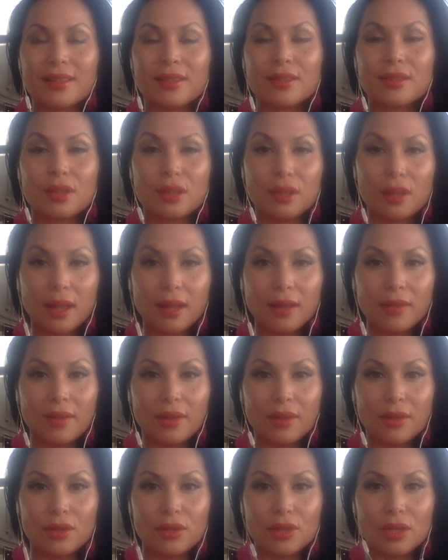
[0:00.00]
There's a lot of
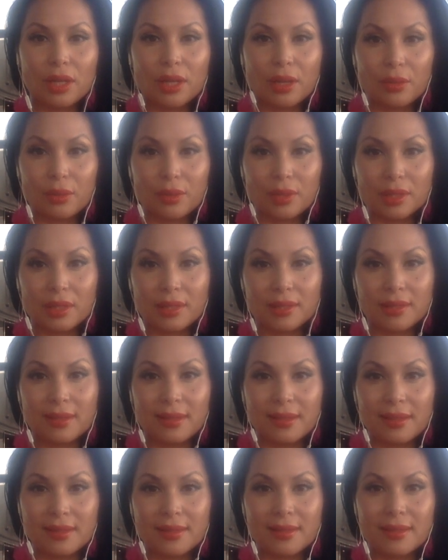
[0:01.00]
energetic
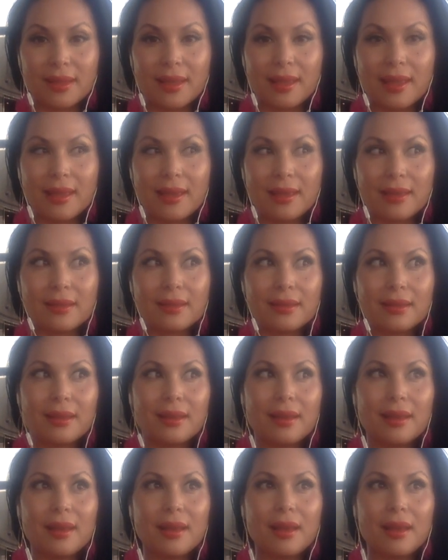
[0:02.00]
resistance in